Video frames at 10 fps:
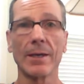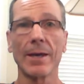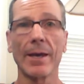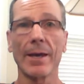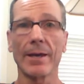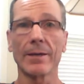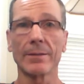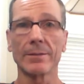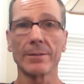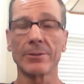and
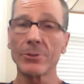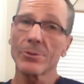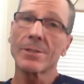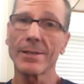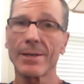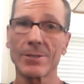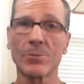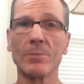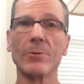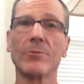you'll see as we
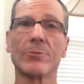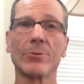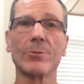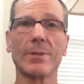move through